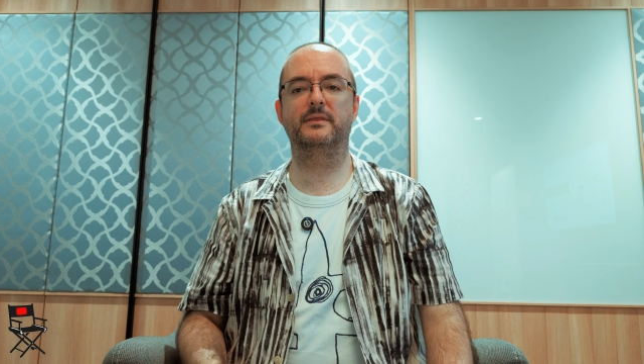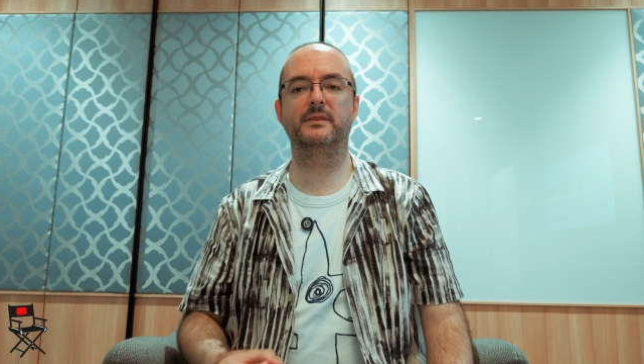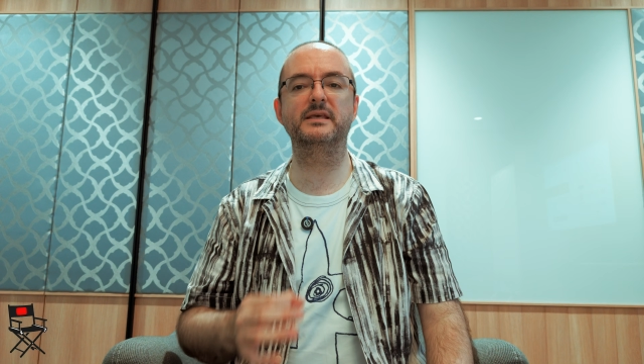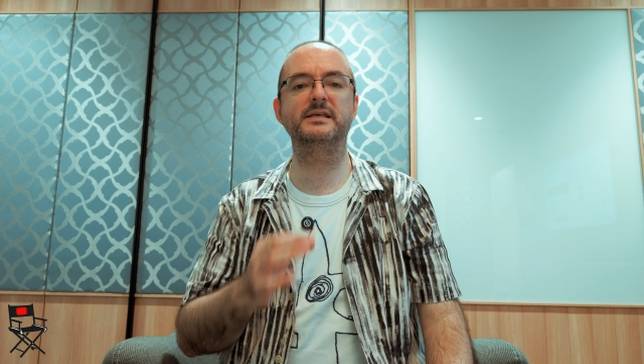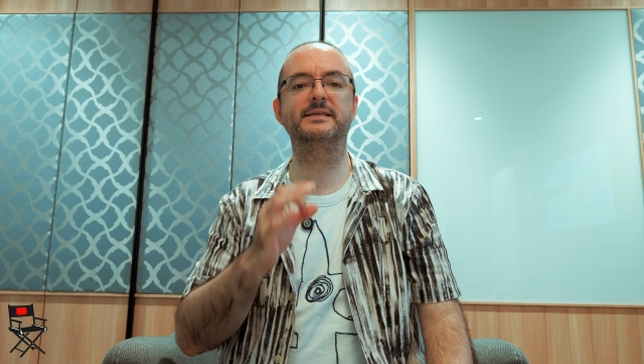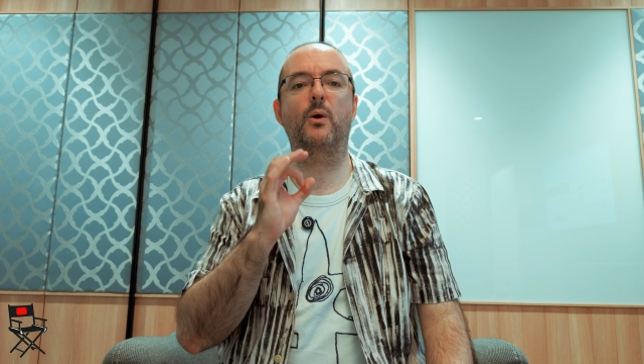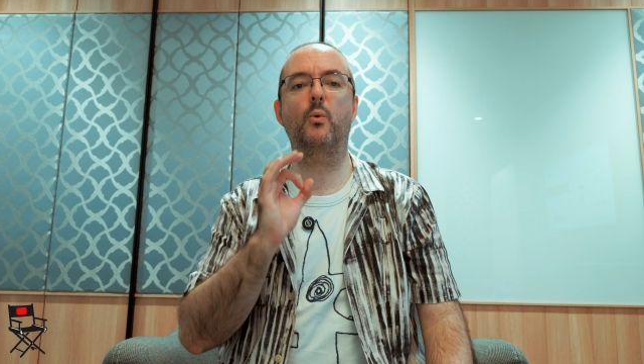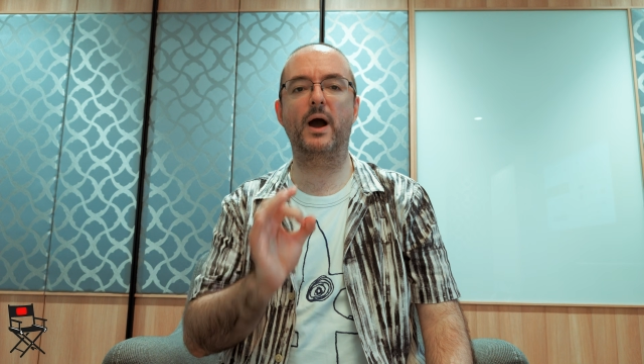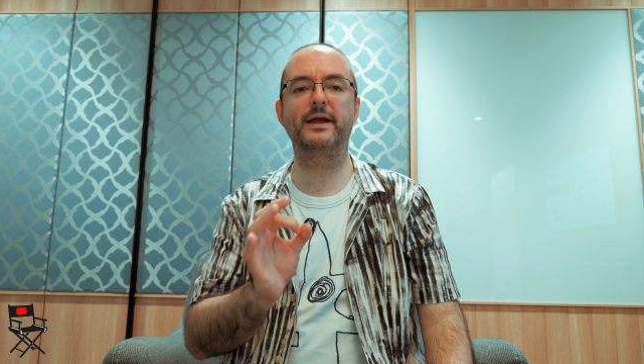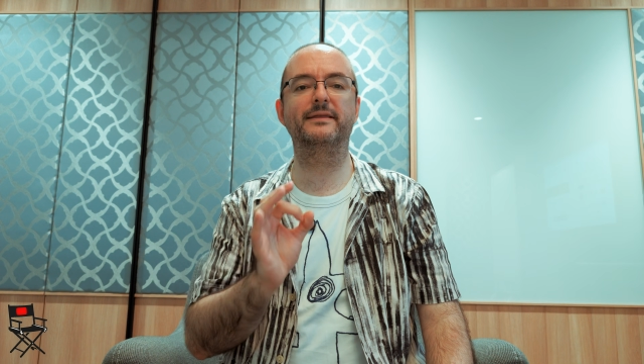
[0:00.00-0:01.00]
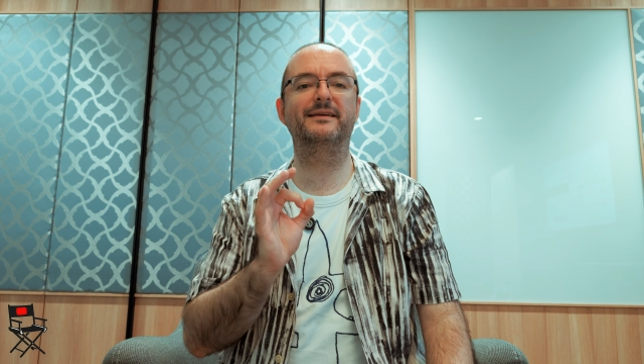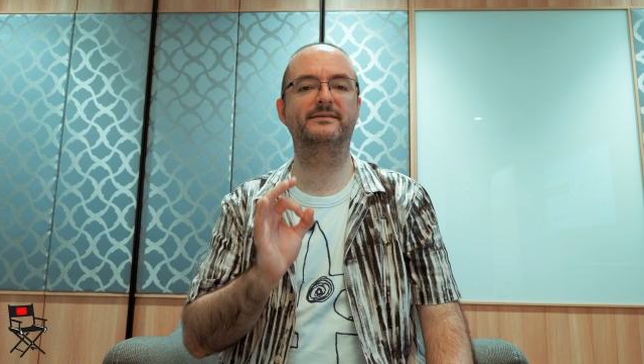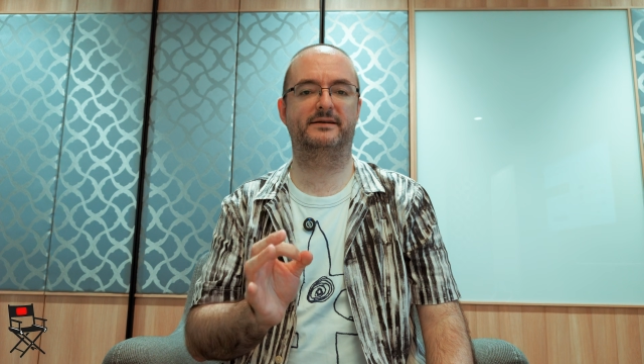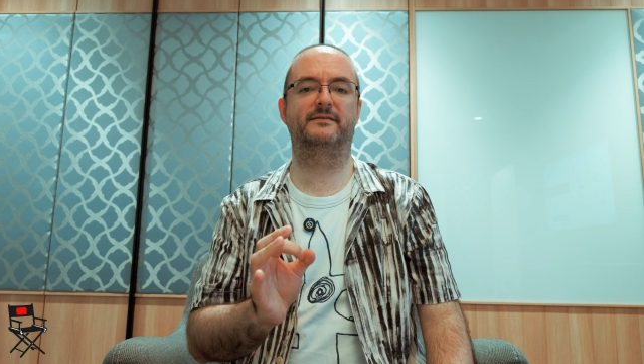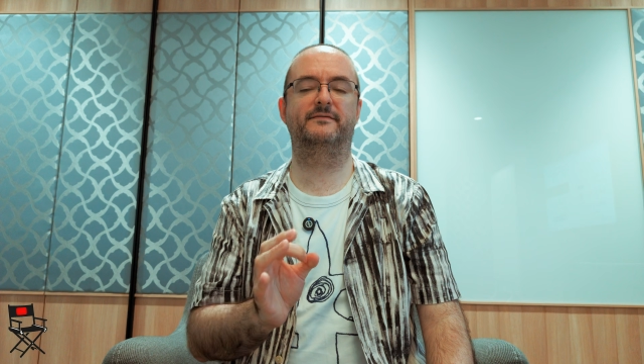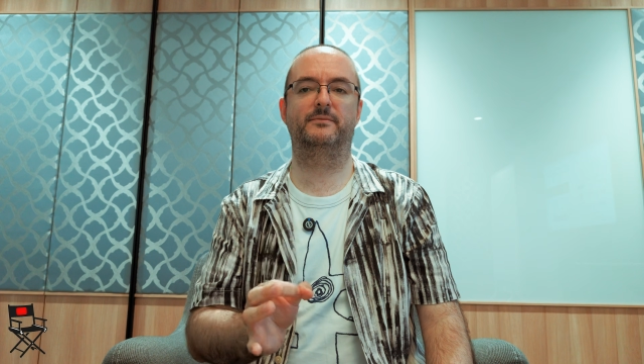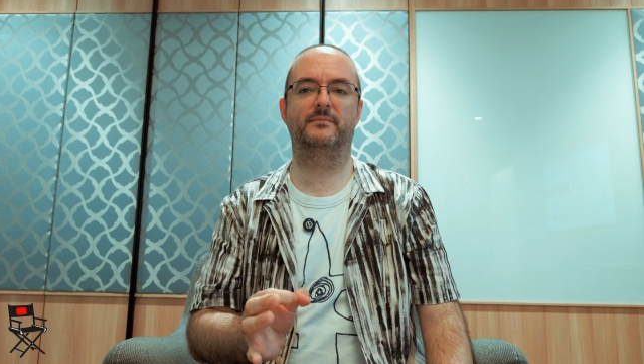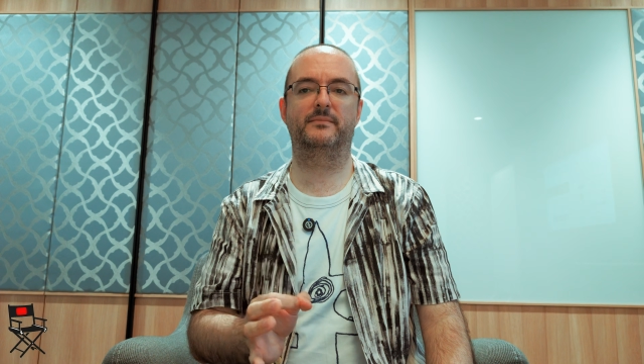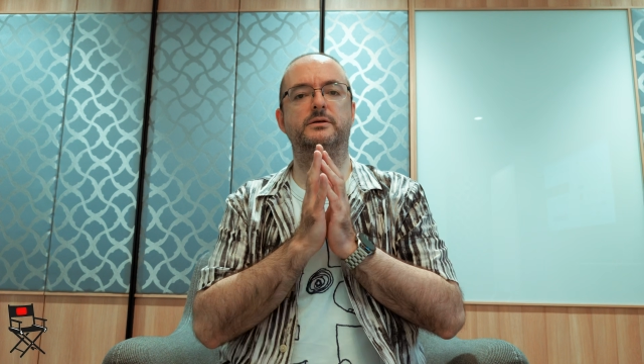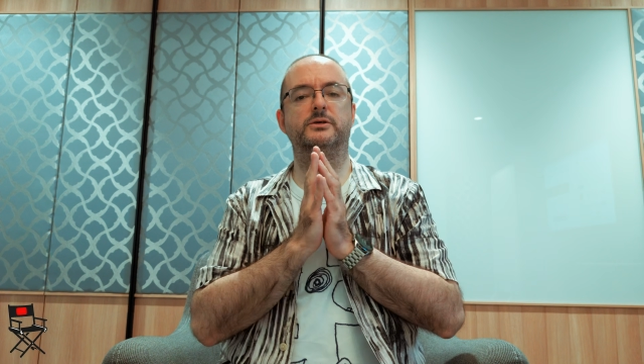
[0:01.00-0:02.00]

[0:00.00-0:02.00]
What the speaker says: This is a quite internal theme.